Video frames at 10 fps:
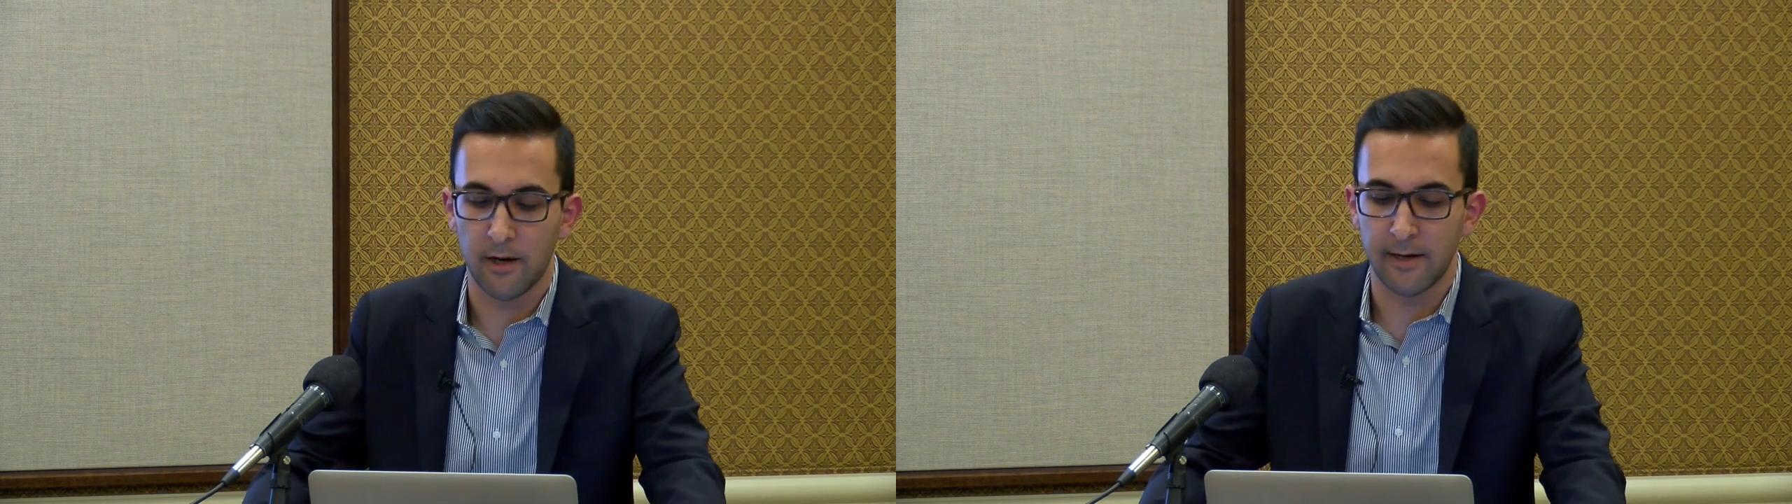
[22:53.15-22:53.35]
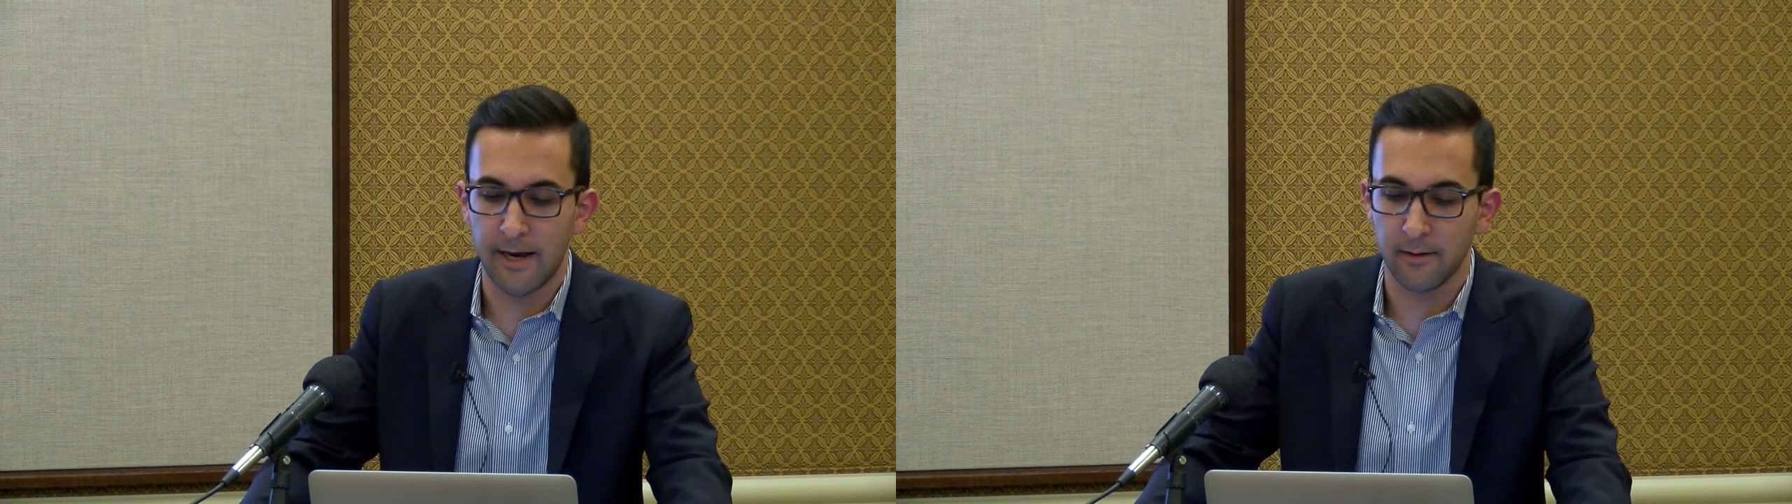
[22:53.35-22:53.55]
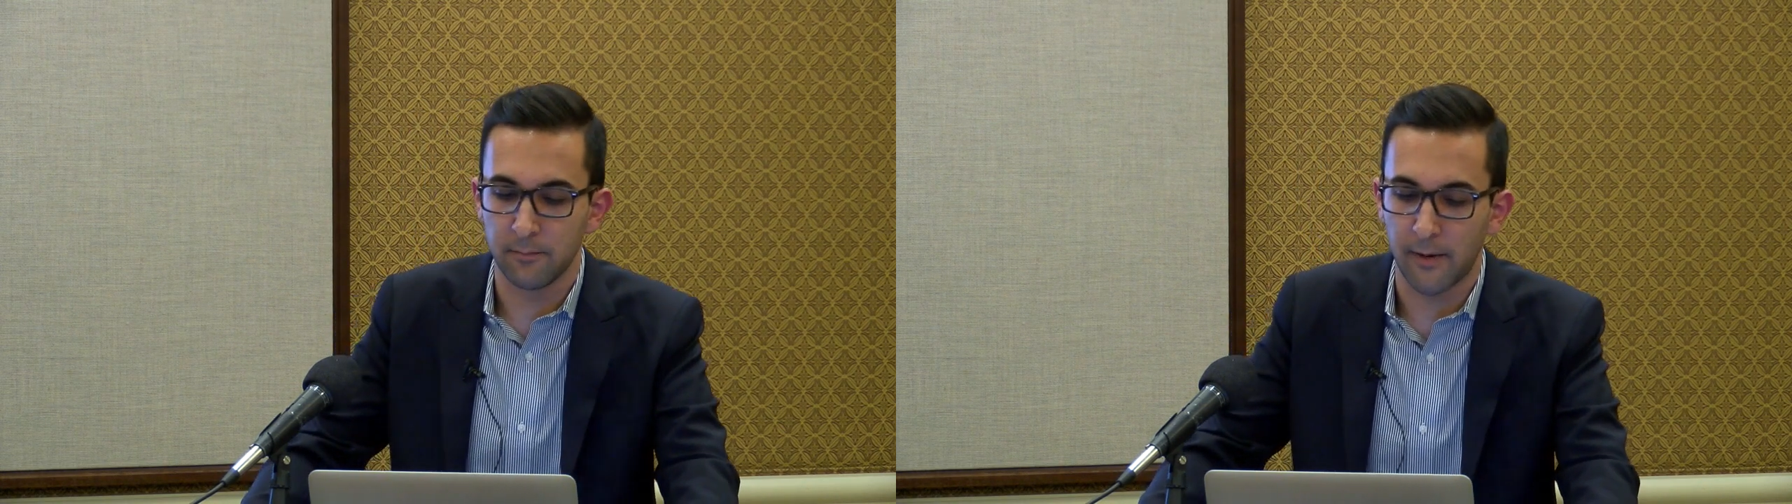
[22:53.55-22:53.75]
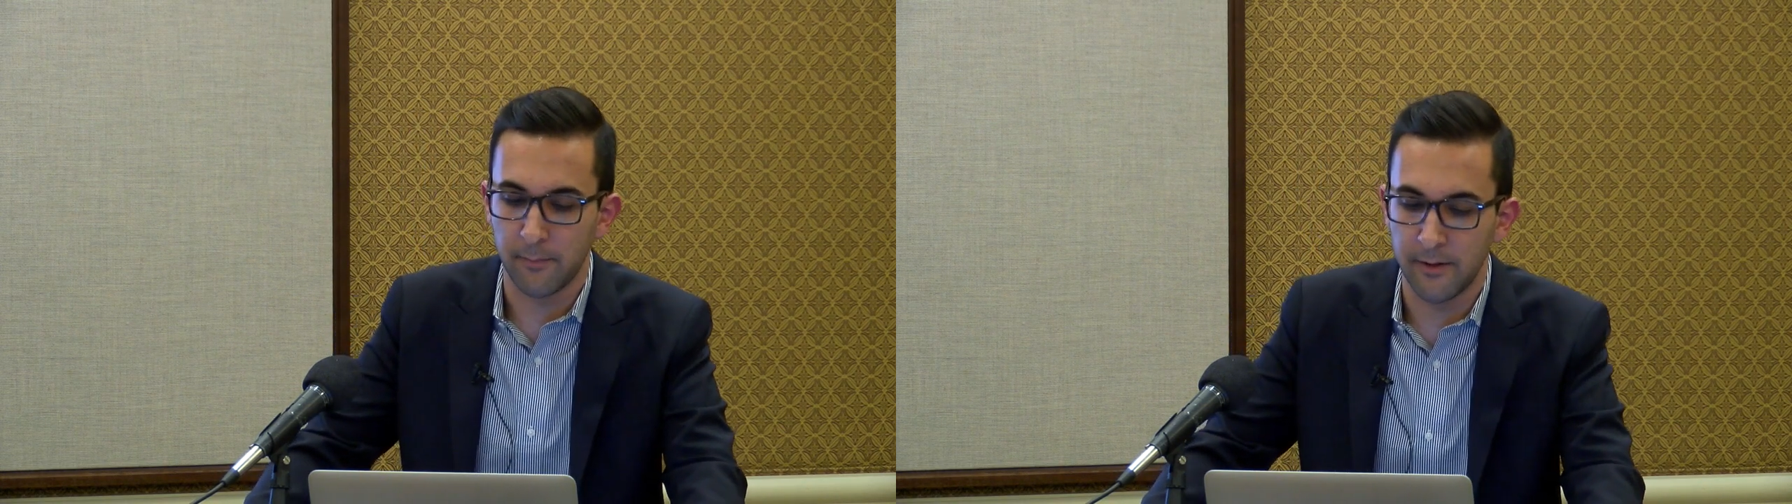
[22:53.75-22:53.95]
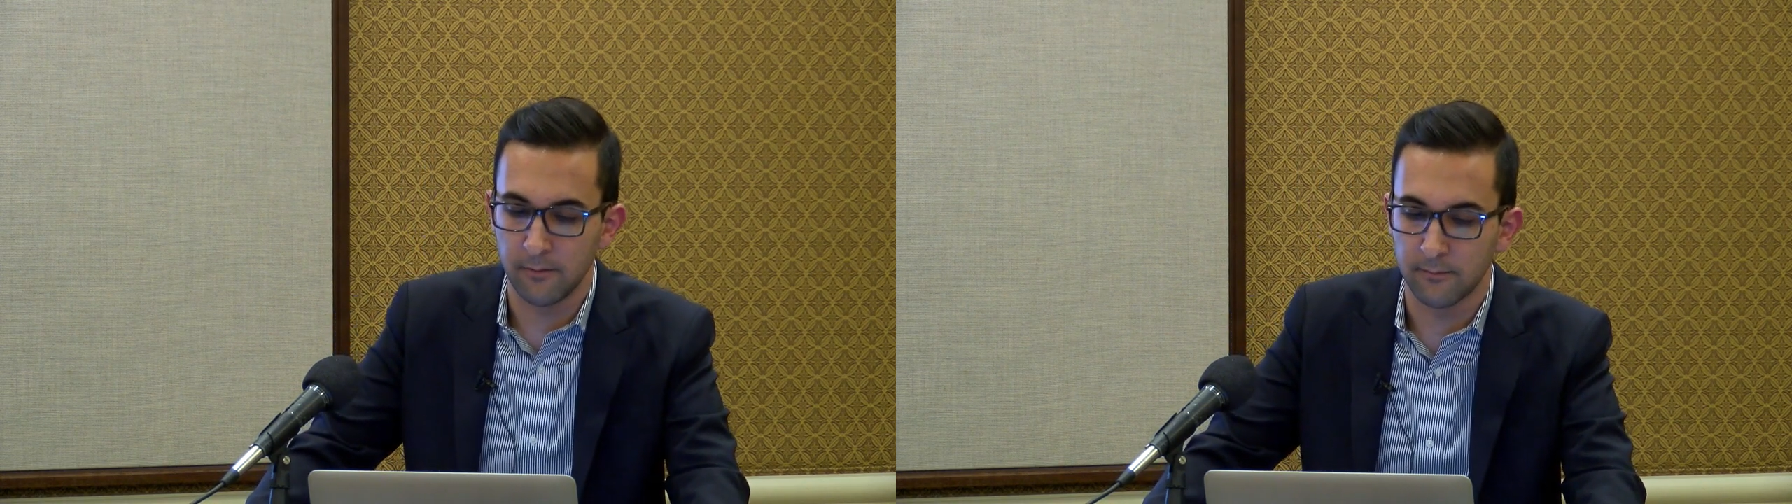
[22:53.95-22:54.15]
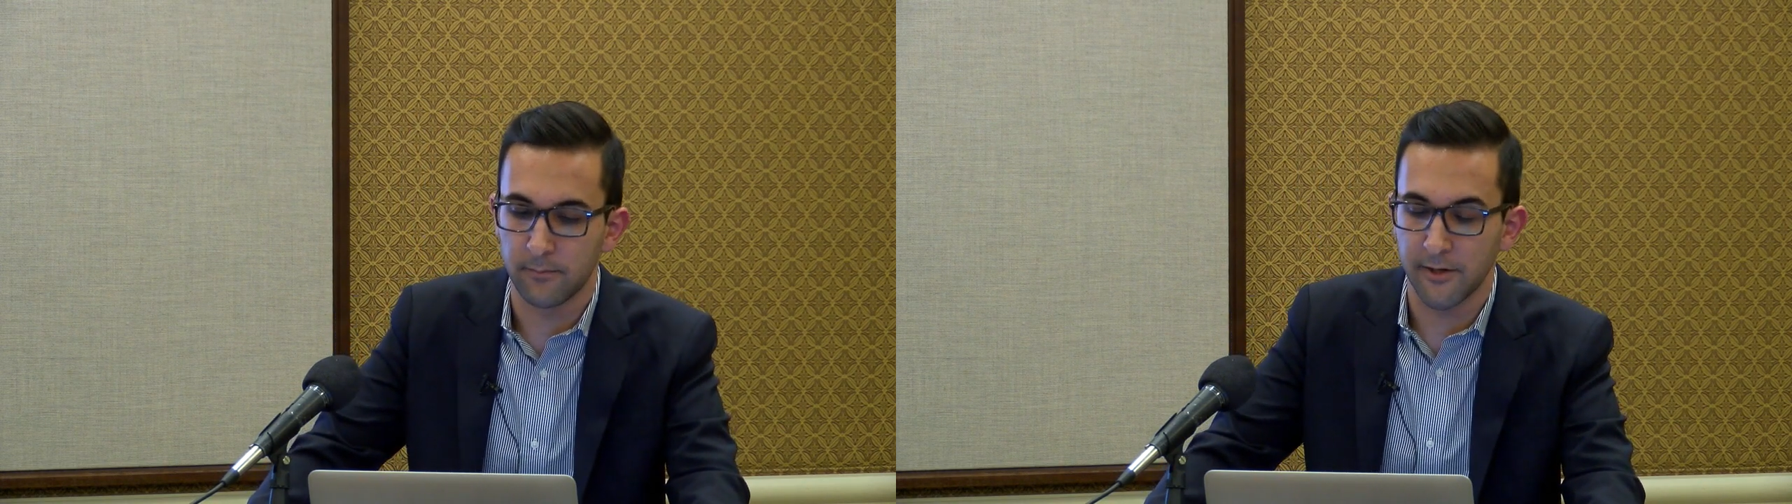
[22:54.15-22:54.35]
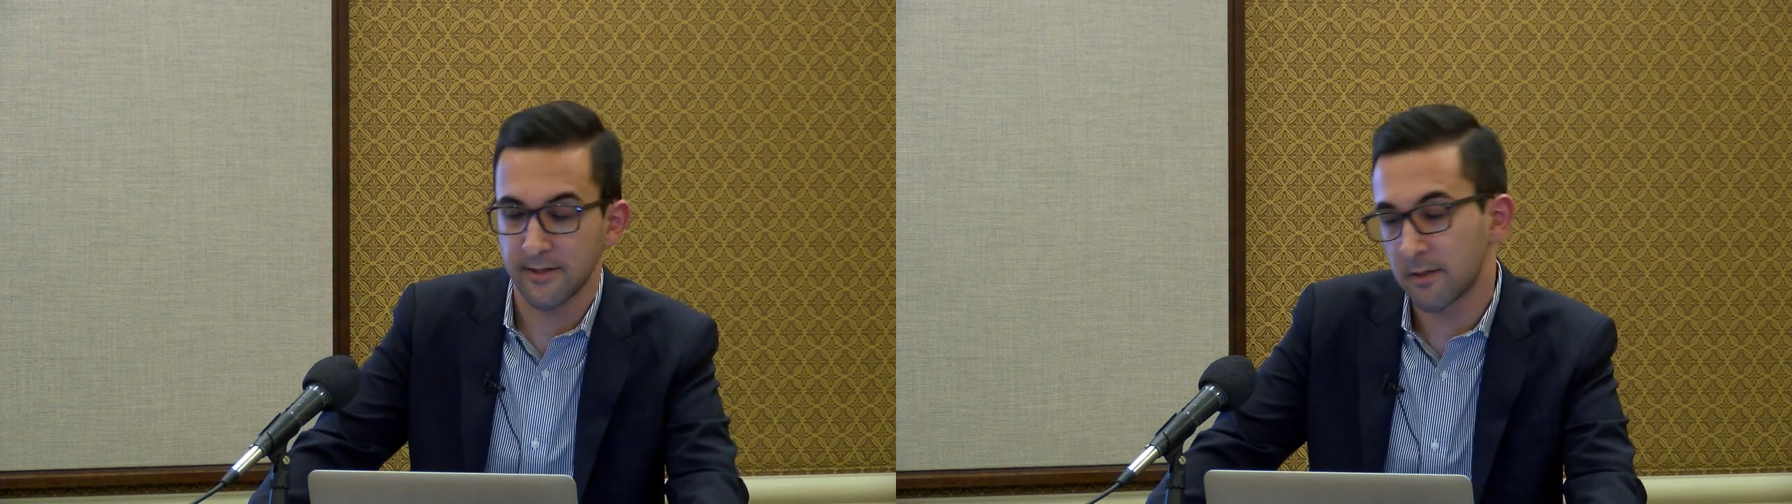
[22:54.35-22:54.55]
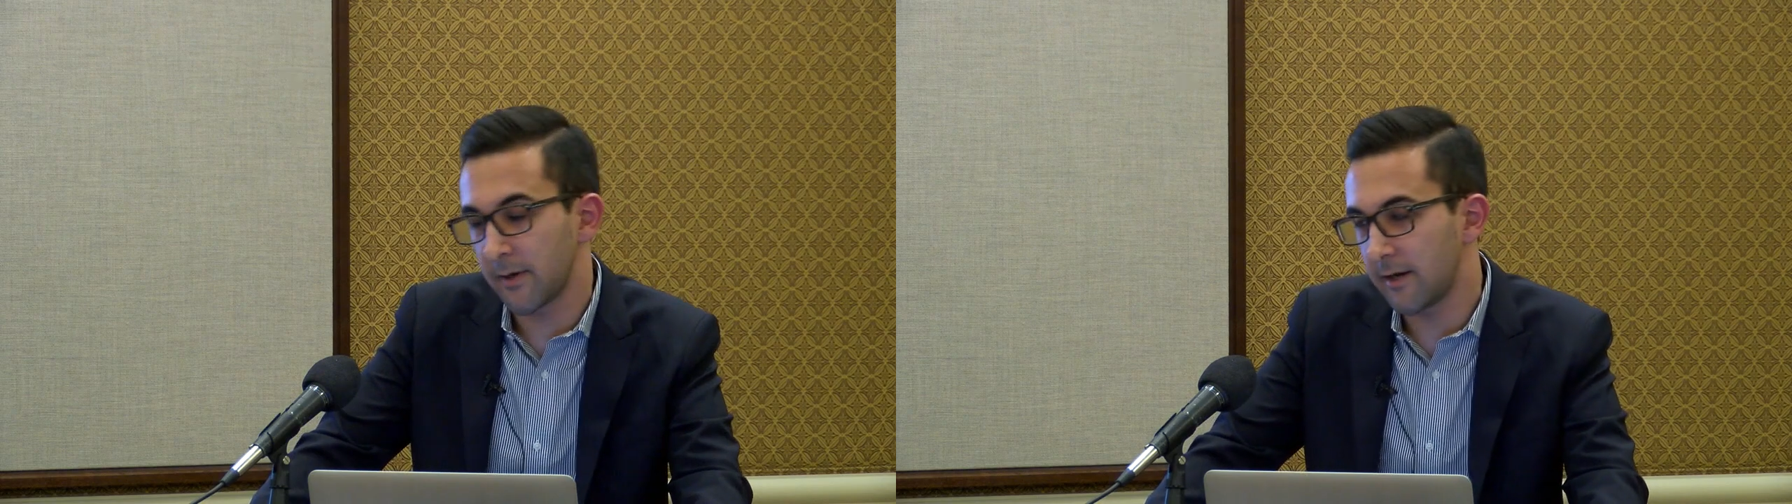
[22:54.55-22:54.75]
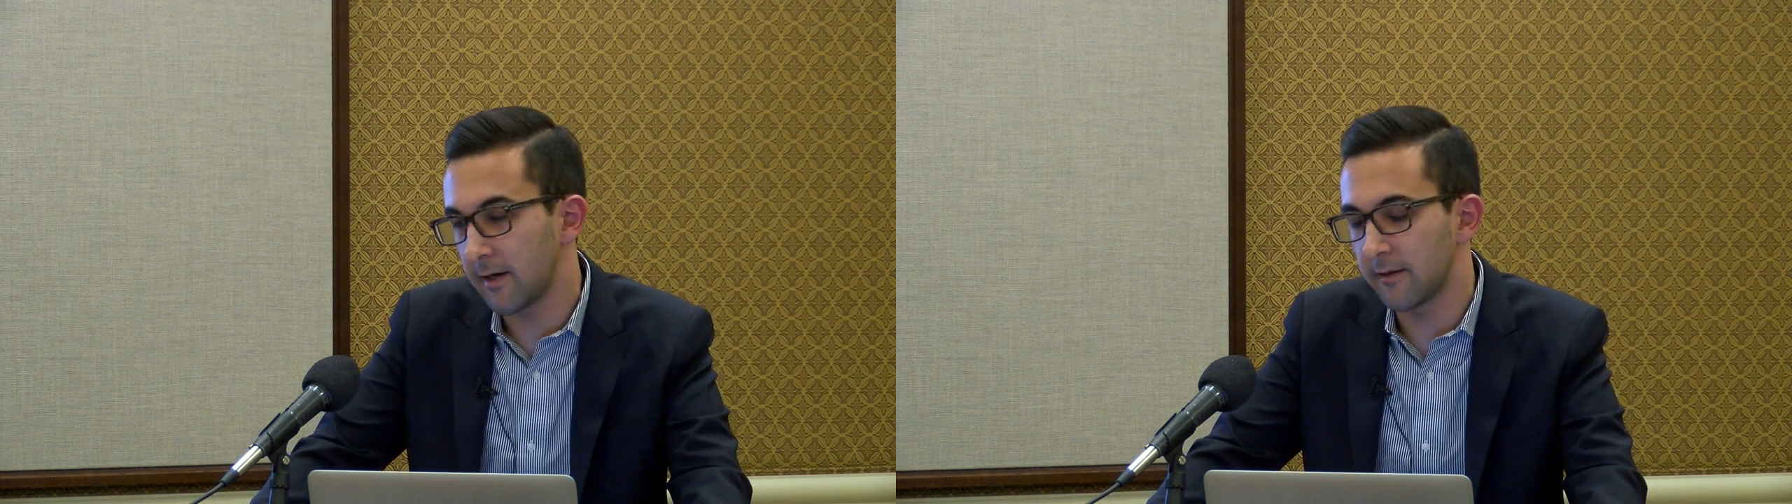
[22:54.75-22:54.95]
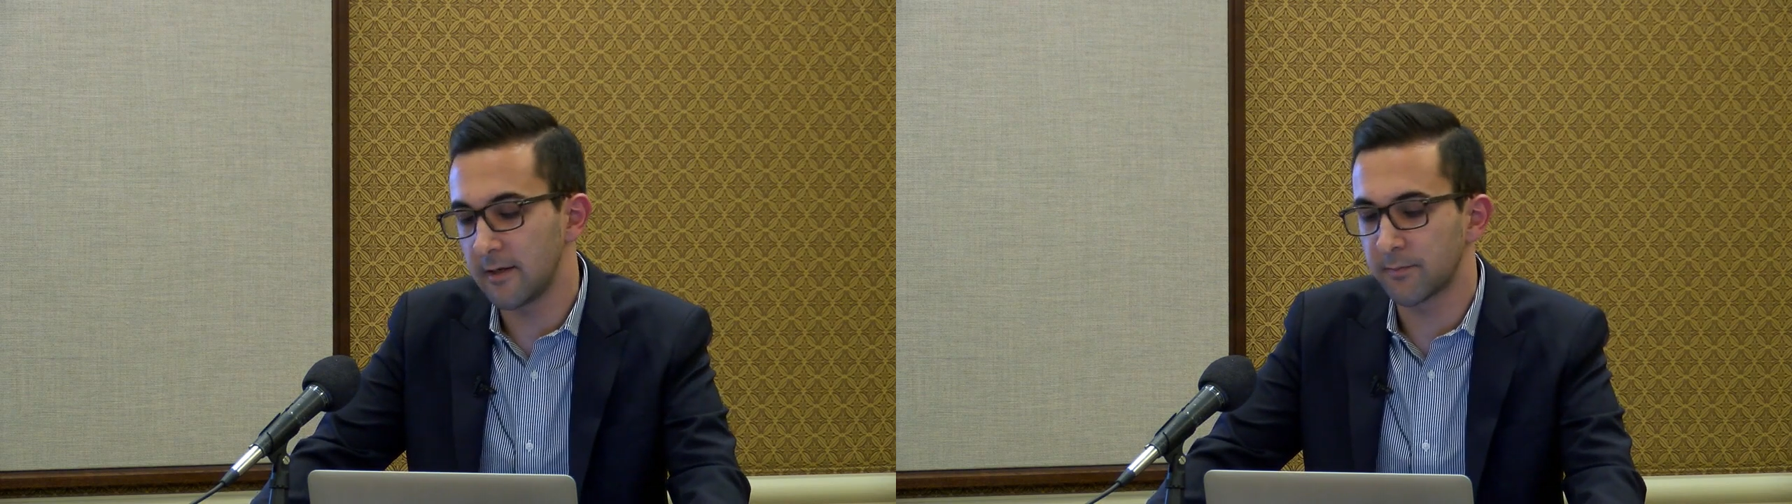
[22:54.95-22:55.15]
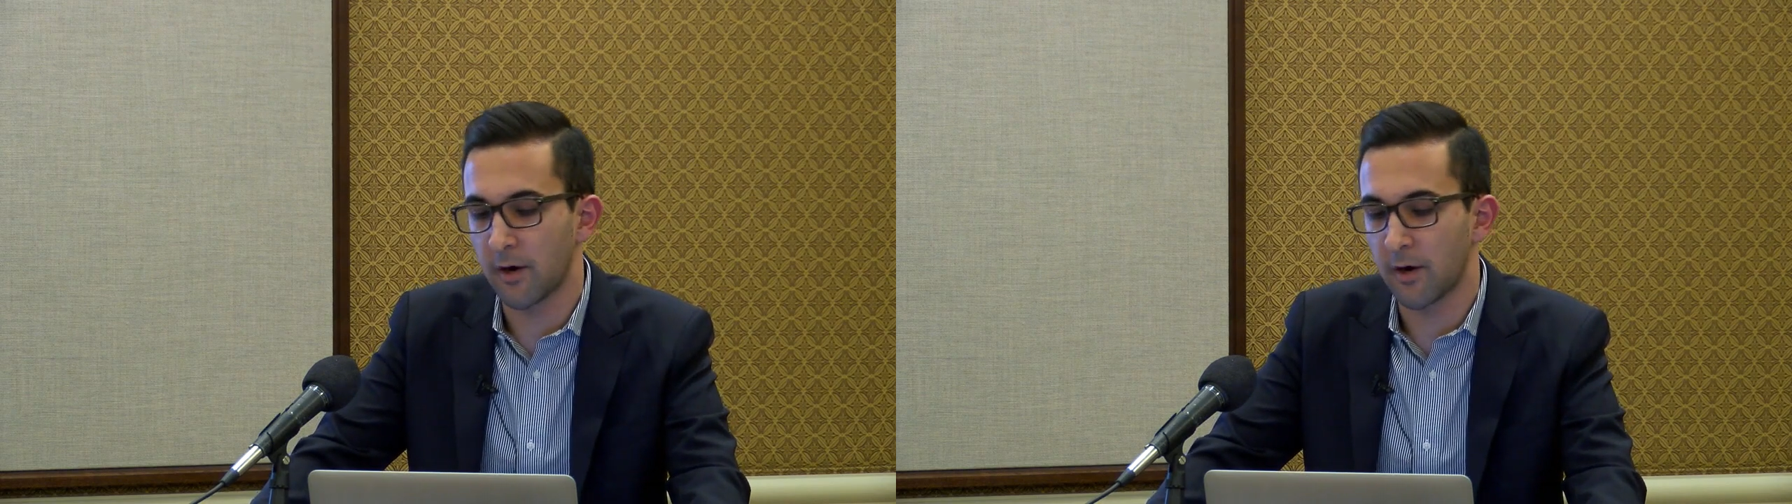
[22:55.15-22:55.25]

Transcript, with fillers: again, by being participating in these